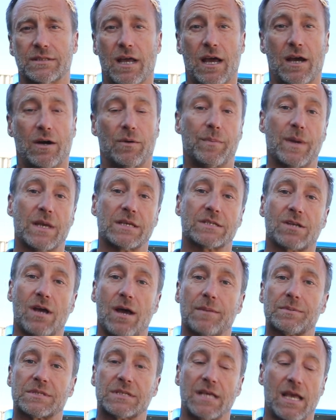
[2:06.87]
Now,
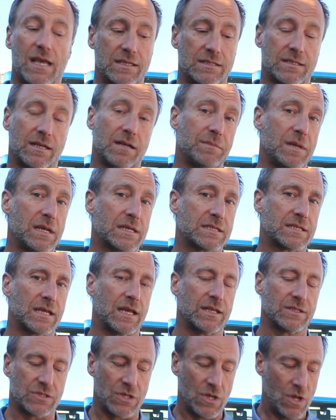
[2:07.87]
Bestop says, and it makes
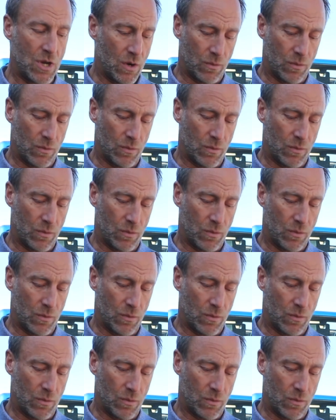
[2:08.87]
sense,